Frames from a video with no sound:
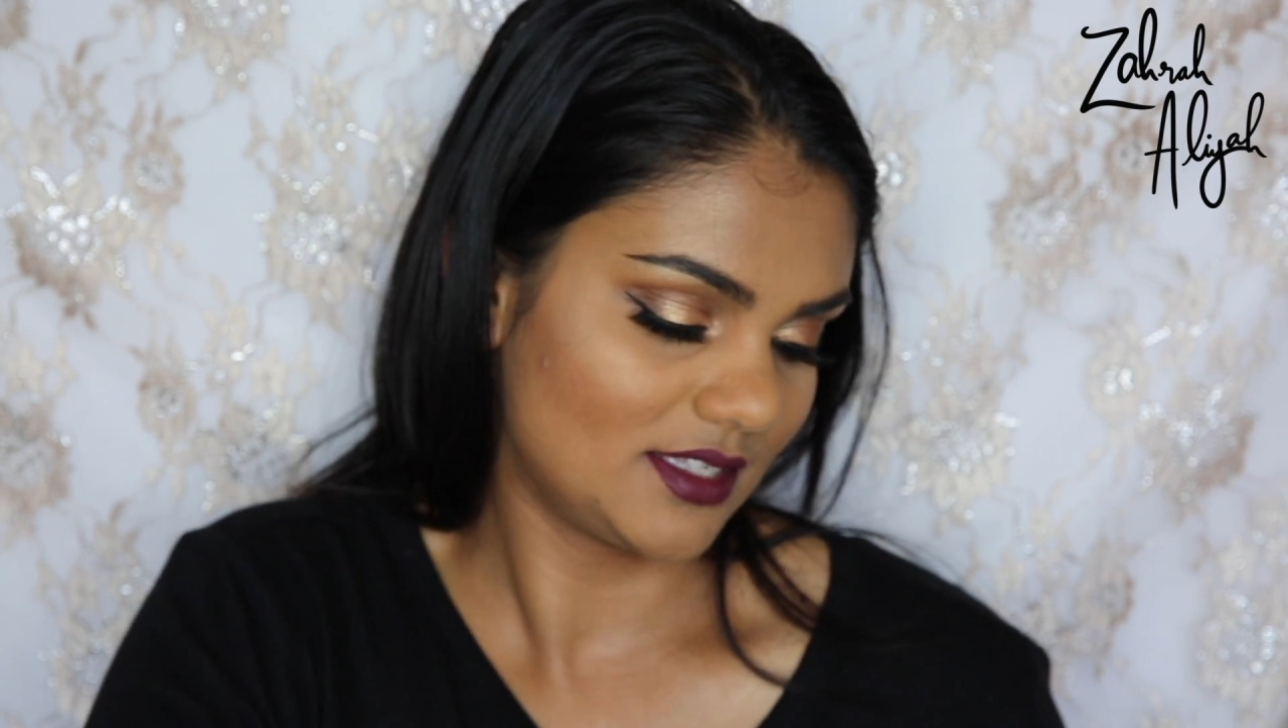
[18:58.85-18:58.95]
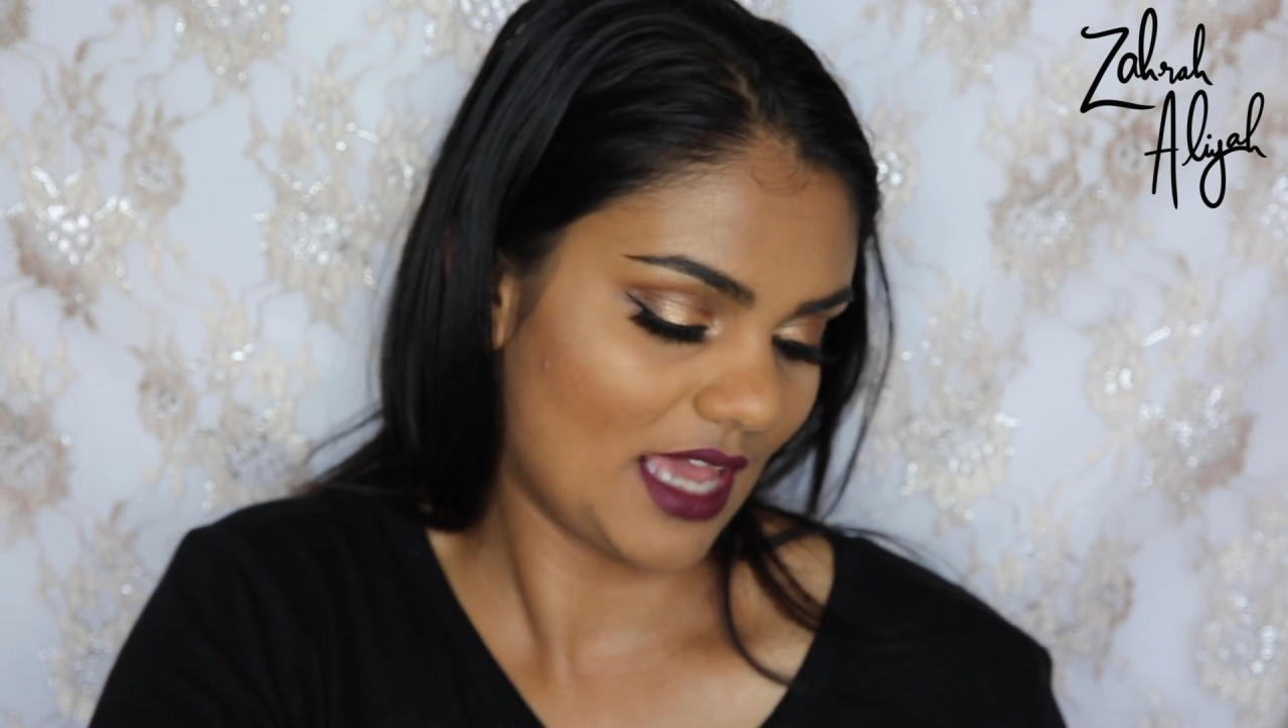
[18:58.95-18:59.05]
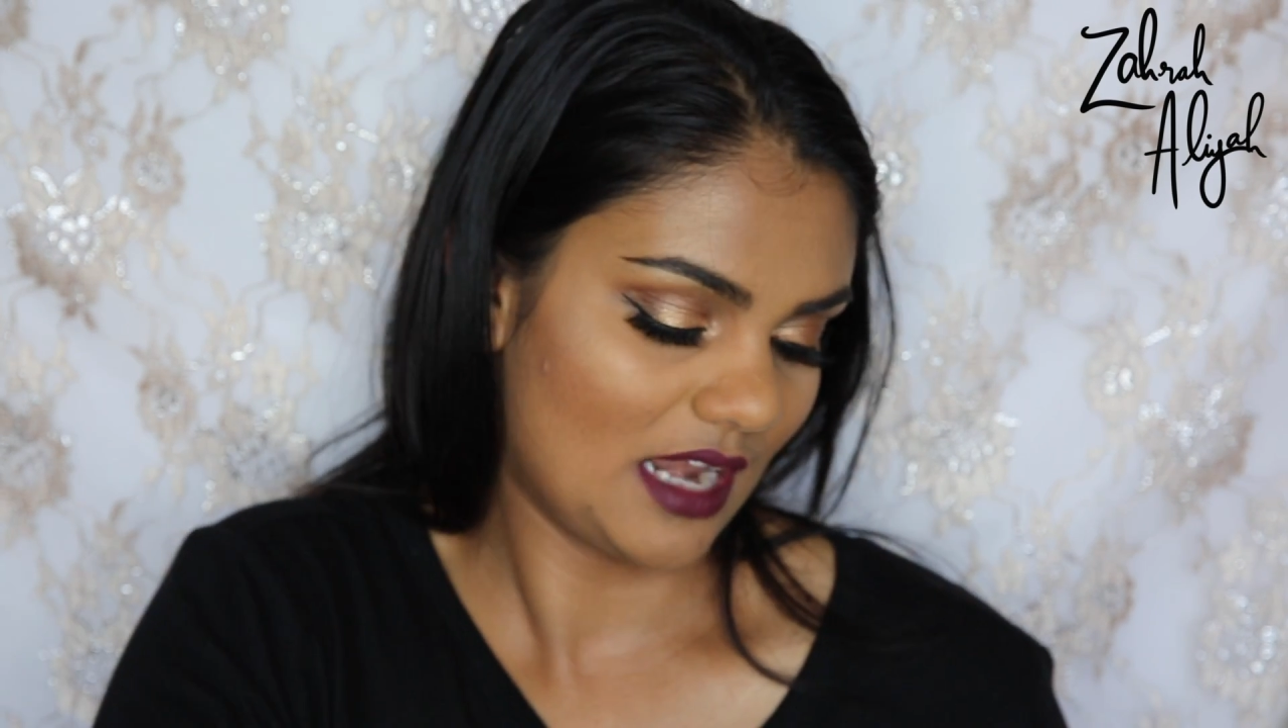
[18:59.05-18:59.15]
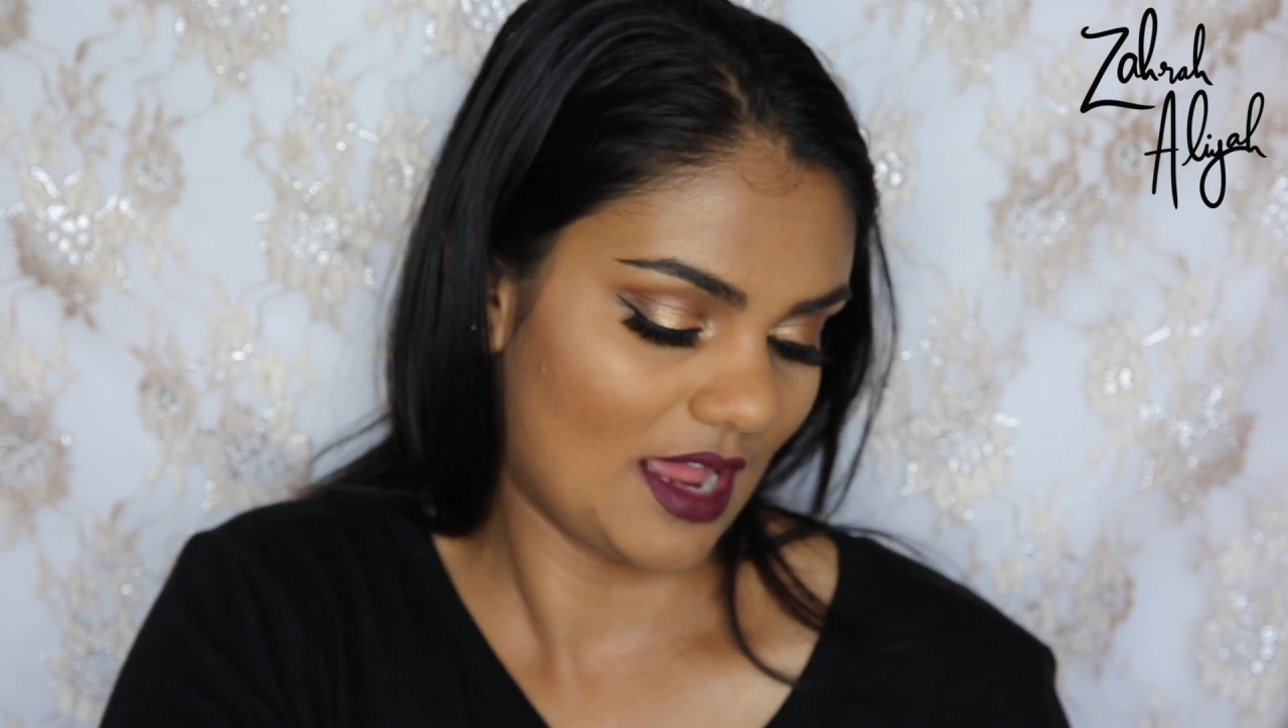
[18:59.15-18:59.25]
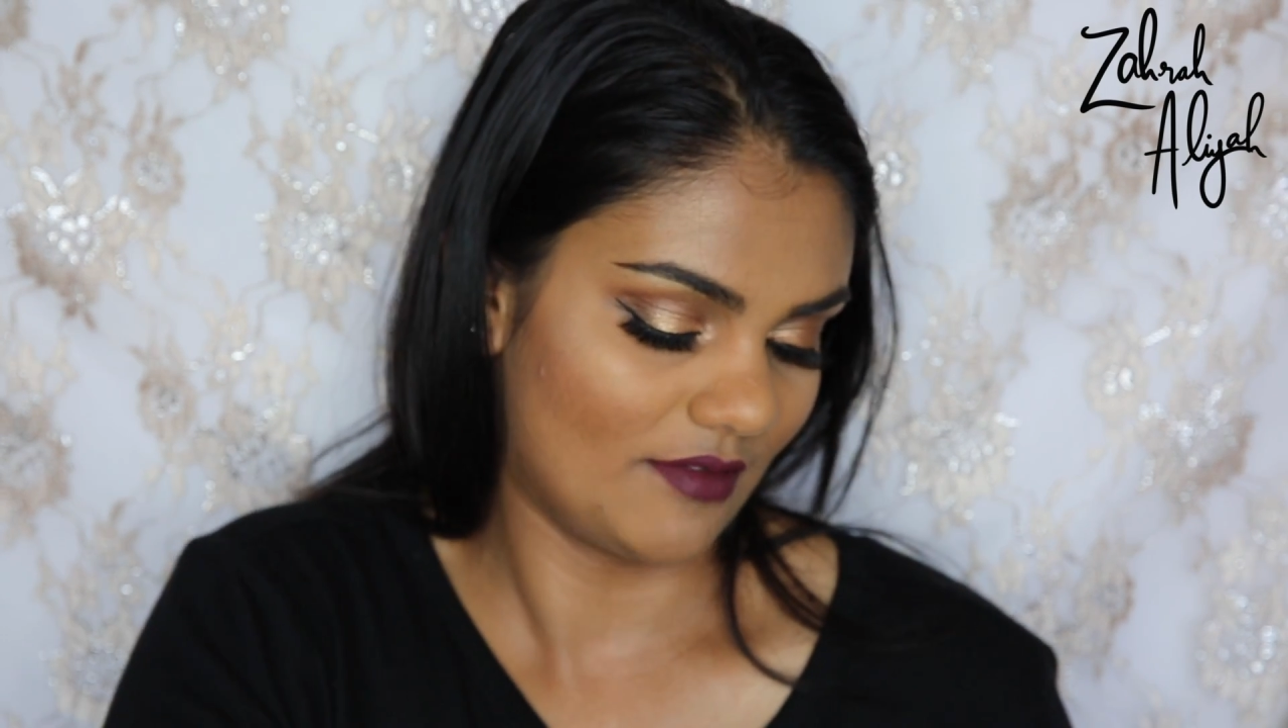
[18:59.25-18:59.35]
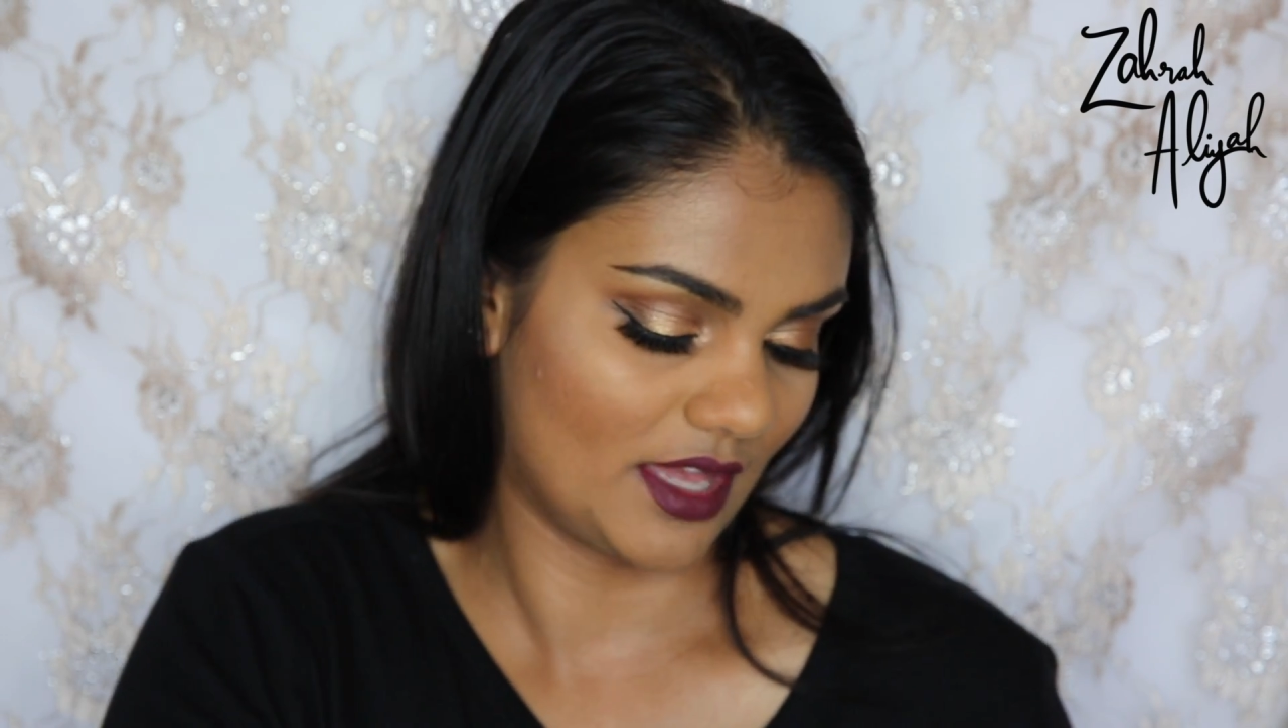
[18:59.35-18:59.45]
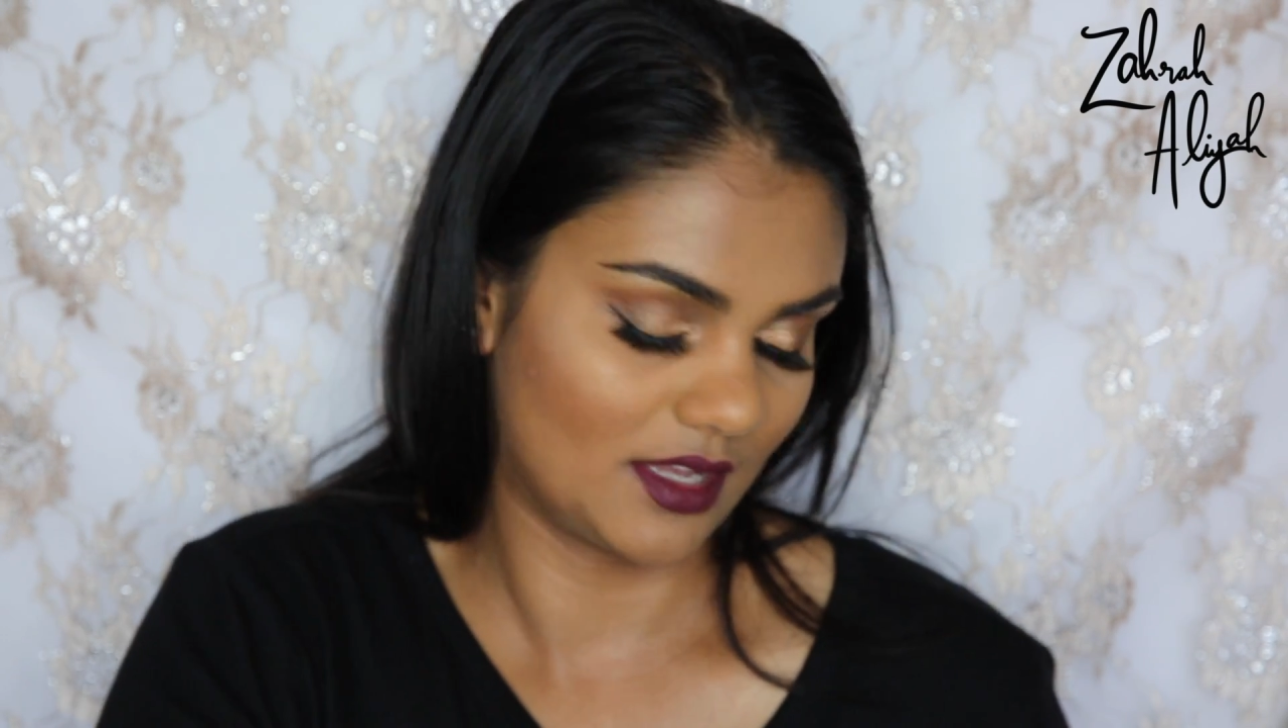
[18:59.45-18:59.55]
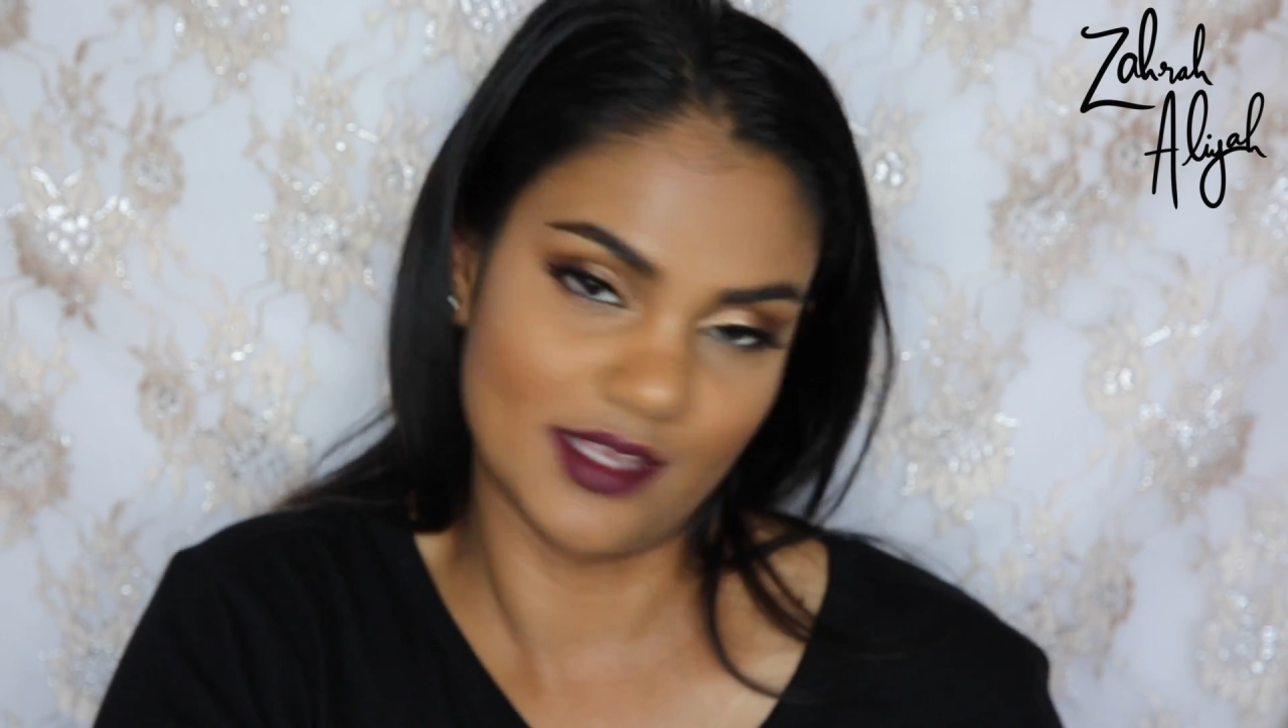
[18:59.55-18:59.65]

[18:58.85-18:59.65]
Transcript: to kind of have that